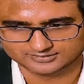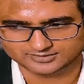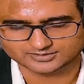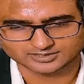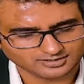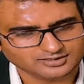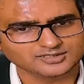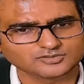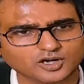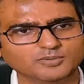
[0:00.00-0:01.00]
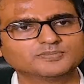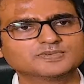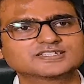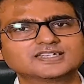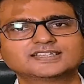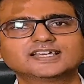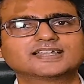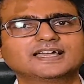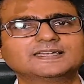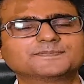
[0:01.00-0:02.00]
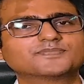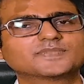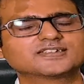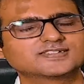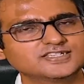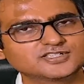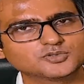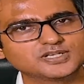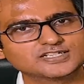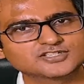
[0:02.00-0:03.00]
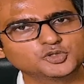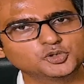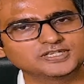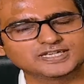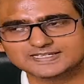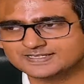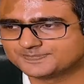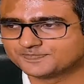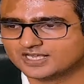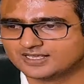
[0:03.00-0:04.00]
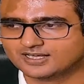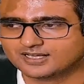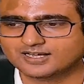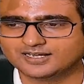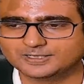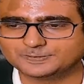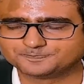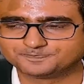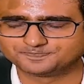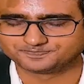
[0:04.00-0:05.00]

The third common mistake that I see students doing is uh,